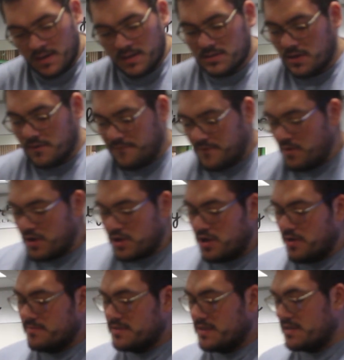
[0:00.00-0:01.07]
So the filter
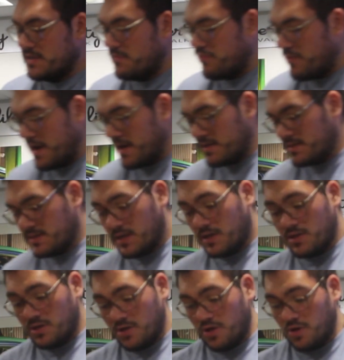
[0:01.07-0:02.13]
comes in the brand
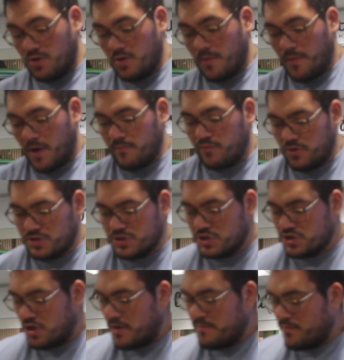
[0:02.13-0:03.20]
new Pipercross
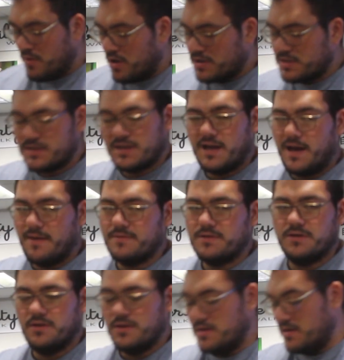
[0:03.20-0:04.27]
design box.
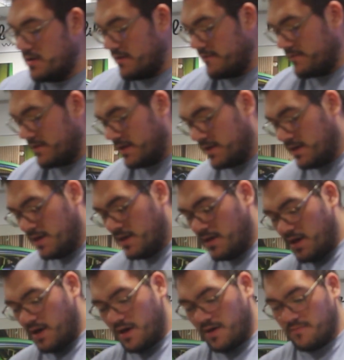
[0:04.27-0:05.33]
Absolutely lovely.
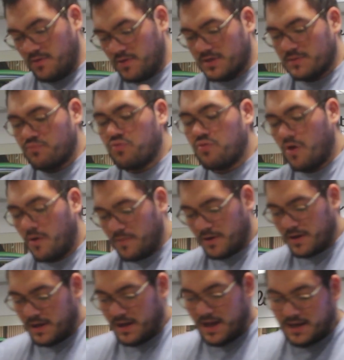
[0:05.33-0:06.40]
Looks proper
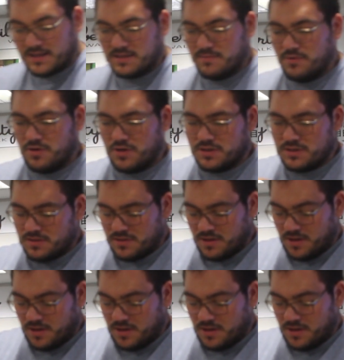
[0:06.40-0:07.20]
class, to be honest with